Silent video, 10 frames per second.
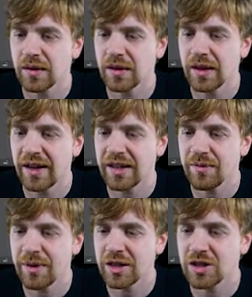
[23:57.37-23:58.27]
right
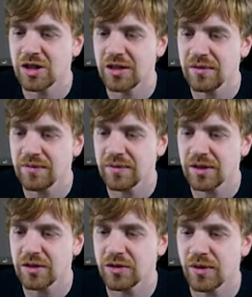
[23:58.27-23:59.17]
margin
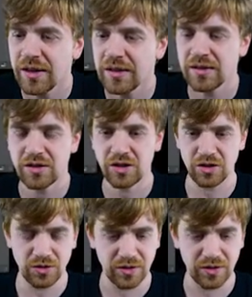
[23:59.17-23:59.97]
on the right, just to